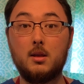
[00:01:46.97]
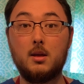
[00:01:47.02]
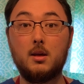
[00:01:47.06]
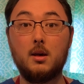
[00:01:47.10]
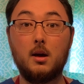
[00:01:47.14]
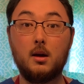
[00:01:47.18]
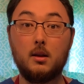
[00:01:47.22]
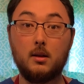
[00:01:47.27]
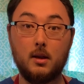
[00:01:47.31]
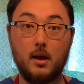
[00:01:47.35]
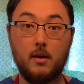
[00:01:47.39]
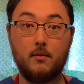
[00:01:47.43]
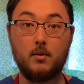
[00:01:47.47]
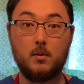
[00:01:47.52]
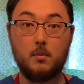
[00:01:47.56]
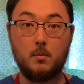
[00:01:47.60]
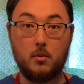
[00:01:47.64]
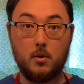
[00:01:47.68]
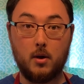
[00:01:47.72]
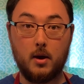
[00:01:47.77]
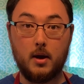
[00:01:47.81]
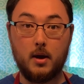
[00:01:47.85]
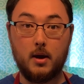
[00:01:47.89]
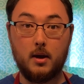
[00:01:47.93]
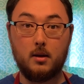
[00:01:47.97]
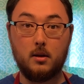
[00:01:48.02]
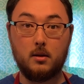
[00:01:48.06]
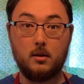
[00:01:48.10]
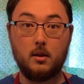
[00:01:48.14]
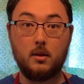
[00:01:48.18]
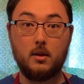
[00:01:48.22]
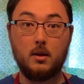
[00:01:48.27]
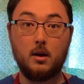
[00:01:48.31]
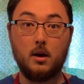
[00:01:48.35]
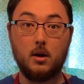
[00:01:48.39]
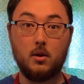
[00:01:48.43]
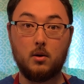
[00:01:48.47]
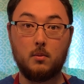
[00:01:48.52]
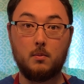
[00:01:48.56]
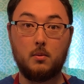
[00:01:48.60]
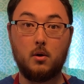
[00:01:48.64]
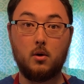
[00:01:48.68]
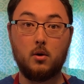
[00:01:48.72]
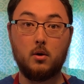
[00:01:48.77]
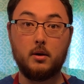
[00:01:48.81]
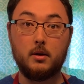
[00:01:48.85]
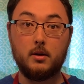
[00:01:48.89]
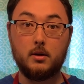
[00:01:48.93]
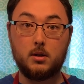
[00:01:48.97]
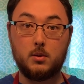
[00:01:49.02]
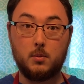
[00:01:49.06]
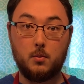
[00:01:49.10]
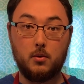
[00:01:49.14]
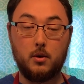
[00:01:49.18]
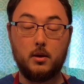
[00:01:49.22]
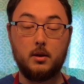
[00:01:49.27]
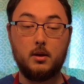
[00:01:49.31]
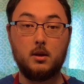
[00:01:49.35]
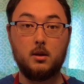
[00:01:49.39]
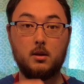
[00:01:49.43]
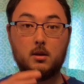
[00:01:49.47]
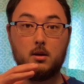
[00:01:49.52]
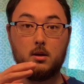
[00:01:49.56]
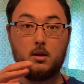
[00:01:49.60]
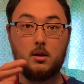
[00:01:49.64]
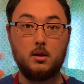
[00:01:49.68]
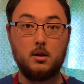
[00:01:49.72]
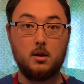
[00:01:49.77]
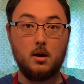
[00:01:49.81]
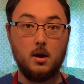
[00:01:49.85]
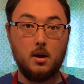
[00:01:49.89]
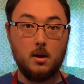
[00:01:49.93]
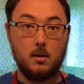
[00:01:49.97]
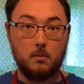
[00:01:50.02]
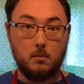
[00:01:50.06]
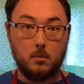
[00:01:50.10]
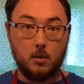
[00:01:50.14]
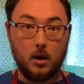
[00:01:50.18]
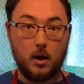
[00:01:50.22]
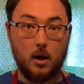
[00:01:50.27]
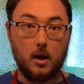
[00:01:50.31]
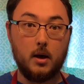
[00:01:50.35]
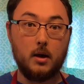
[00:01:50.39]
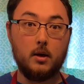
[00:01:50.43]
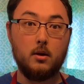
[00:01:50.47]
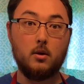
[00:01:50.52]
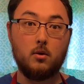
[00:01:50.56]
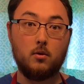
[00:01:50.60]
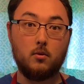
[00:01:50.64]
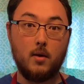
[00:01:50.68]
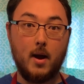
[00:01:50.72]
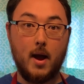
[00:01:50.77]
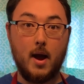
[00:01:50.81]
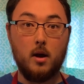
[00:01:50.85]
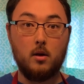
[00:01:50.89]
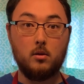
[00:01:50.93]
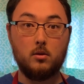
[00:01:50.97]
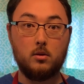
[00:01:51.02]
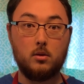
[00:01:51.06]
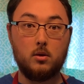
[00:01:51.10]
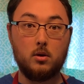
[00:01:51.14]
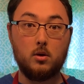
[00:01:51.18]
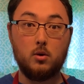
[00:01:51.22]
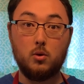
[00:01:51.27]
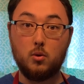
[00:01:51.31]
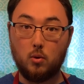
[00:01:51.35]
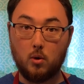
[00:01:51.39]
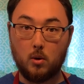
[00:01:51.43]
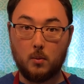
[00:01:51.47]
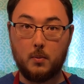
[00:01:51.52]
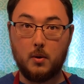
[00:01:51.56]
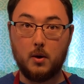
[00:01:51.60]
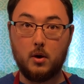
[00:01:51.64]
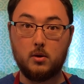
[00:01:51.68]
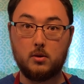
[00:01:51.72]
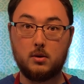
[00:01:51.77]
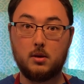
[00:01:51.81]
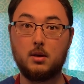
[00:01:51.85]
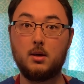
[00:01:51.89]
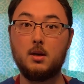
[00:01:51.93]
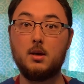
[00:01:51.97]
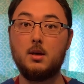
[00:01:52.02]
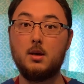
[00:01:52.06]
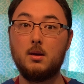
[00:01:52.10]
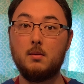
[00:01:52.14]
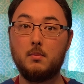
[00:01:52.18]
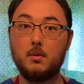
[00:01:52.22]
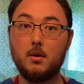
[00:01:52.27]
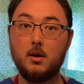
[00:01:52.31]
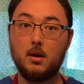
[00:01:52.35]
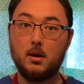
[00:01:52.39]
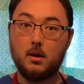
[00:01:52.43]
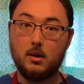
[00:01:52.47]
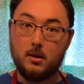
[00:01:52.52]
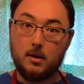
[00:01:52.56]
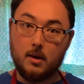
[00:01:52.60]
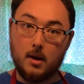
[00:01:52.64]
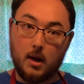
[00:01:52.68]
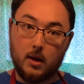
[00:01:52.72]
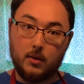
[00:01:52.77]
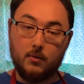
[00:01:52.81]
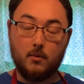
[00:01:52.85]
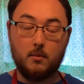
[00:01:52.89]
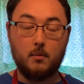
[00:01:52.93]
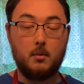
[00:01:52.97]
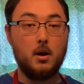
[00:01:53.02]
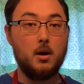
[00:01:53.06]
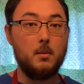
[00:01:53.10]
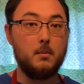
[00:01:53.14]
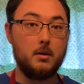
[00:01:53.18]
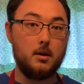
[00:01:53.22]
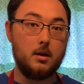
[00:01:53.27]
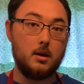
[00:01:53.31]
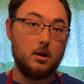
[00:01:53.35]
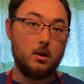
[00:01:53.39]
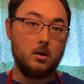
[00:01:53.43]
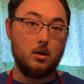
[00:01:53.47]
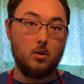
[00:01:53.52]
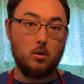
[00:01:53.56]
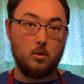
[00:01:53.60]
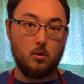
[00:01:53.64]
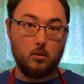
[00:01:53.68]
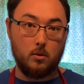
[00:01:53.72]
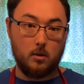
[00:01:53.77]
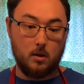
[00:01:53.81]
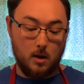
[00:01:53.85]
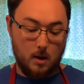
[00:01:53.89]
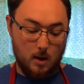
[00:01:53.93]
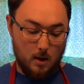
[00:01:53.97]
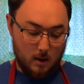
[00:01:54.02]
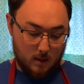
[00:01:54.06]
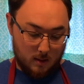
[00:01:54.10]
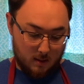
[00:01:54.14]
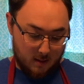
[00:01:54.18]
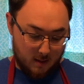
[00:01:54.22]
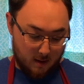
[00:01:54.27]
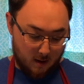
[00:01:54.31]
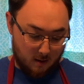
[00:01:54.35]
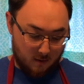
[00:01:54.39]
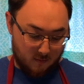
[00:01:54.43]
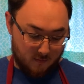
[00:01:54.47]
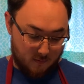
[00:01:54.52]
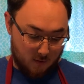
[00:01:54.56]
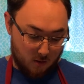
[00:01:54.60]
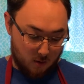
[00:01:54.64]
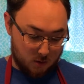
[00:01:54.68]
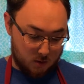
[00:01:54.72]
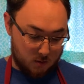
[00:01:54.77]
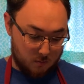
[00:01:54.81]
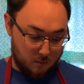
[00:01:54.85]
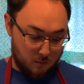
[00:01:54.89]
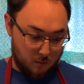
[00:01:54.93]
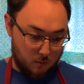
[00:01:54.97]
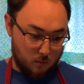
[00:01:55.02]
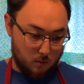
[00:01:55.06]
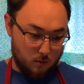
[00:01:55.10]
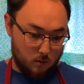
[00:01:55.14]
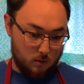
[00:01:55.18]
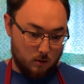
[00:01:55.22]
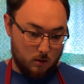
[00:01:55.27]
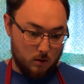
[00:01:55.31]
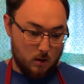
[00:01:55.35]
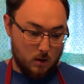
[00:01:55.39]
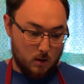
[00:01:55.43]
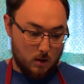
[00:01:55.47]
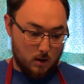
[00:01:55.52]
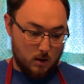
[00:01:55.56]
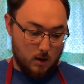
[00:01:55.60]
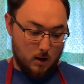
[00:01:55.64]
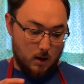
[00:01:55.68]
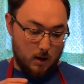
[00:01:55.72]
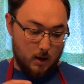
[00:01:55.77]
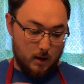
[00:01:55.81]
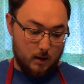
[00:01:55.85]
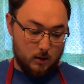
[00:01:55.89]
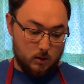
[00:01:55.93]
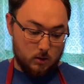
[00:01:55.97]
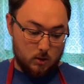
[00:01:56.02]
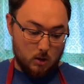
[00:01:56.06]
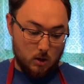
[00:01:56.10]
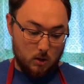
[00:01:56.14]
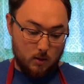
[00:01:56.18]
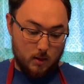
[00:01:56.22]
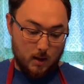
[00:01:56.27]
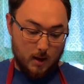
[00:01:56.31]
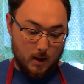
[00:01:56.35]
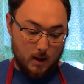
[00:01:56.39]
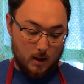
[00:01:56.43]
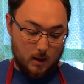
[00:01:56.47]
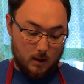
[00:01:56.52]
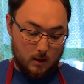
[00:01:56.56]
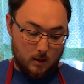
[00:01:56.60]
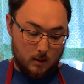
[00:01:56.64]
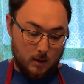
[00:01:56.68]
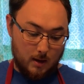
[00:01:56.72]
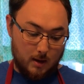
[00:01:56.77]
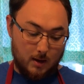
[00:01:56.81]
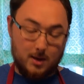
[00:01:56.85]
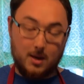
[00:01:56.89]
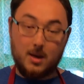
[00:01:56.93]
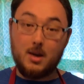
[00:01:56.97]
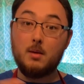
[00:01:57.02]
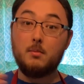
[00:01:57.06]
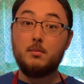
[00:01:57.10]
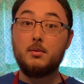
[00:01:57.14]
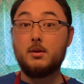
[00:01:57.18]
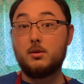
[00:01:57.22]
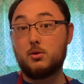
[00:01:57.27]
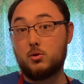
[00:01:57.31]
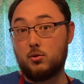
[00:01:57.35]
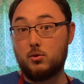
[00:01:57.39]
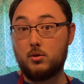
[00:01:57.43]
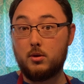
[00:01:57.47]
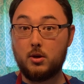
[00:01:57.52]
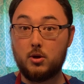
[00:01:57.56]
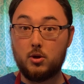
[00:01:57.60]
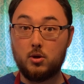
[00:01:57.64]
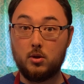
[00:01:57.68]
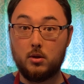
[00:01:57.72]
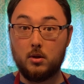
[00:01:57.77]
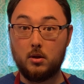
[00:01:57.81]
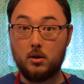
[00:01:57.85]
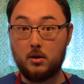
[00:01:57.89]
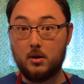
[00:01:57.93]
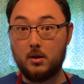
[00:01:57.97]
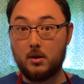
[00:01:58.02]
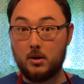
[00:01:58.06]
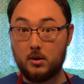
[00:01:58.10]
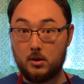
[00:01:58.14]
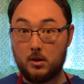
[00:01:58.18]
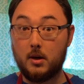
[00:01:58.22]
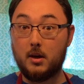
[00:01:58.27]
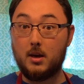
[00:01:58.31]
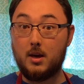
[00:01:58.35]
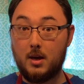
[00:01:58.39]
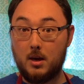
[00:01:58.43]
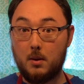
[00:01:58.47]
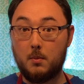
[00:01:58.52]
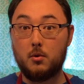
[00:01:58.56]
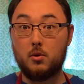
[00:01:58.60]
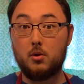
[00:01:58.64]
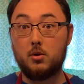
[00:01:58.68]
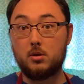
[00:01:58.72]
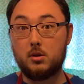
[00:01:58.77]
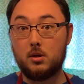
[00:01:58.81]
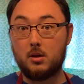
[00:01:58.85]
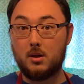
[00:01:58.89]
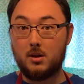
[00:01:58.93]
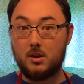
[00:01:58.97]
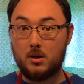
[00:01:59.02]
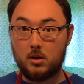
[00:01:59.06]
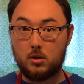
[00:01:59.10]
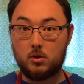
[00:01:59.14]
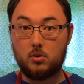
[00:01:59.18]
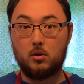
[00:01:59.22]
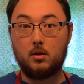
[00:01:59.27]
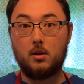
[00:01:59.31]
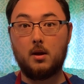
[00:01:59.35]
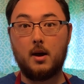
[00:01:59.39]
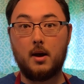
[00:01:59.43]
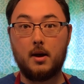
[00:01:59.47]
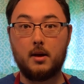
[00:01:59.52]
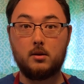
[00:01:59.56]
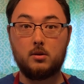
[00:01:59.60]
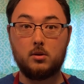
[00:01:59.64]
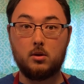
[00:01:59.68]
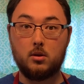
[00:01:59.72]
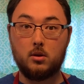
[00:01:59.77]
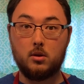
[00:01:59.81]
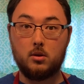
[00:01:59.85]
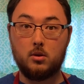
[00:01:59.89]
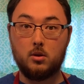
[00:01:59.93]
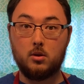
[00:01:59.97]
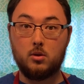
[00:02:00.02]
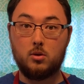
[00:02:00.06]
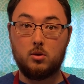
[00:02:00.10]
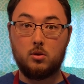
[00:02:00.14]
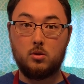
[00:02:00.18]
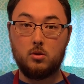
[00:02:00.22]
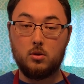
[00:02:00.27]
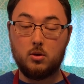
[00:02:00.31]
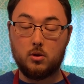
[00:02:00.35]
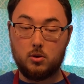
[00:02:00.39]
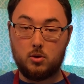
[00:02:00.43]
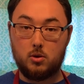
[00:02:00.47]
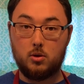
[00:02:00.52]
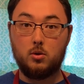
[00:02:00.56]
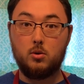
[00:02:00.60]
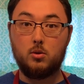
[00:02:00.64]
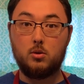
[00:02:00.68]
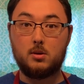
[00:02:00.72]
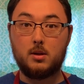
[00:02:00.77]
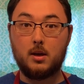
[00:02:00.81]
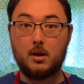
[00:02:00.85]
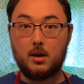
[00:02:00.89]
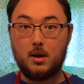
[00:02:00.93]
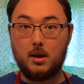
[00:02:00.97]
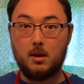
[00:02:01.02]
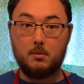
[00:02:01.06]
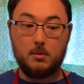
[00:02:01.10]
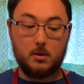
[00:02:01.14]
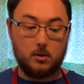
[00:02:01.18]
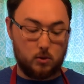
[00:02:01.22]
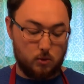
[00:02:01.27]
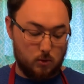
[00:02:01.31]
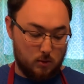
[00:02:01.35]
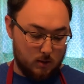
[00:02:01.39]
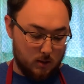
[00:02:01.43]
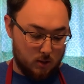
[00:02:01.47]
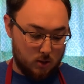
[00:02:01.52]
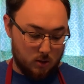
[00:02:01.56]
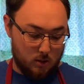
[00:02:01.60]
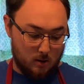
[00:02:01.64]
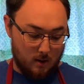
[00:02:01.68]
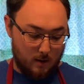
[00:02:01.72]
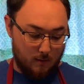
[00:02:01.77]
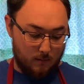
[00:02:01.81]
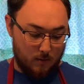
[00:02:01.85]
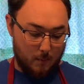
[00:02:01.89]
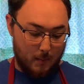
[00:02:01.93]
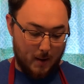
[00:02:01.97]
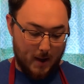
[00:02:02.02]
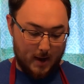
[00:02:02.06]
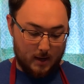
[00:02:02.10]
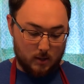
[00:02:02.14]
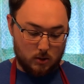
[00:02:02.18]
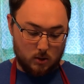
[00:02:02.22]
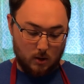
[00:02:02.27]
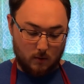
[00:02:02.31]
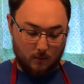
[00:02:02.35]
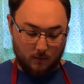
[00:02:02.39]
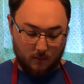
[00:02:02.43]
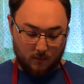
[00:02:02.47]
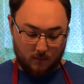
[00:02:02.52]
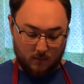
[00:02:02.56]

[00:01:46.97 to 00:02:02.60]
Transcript: the unleavened bread, and then the other part is spreading the blood around the doorpost to keep death from coming in on their firstborn. And so they keep this tradition. The Hebrews and the Israelites, the Jews, they keep this tradition of the Passover